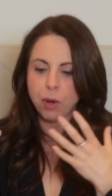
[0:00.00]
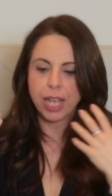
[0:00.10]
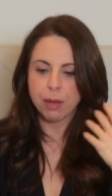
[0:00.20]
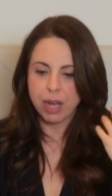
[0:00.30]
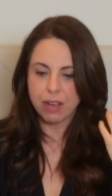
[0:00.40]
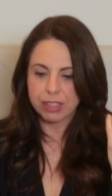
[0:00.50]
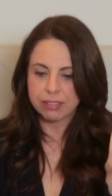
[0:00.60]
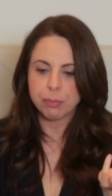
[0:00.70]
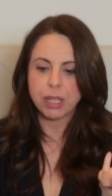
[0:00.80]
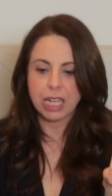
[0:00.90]
why I'm having
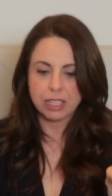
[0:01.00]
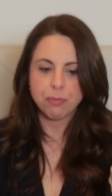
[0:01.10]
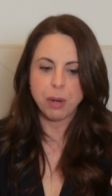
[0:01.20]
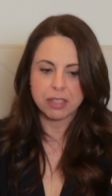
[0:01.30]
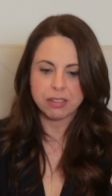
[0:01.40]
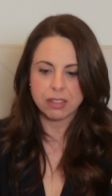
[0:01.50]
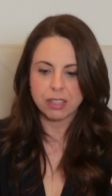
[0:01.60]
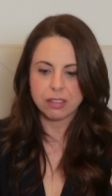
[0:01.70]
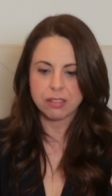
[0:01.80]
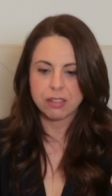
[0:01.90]
some negative
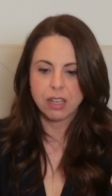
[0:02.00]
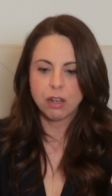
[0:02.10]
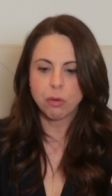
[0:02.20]
patterns,